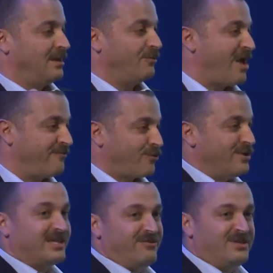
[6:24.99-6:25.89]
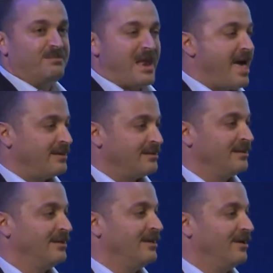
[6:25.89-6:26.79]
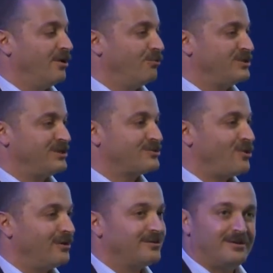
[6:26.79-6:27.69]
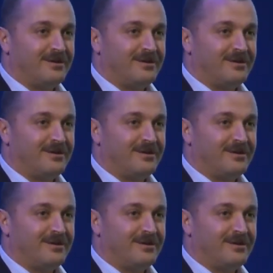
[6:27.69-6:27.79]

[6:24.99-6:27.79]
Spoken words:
We have a connectivity plan, which is called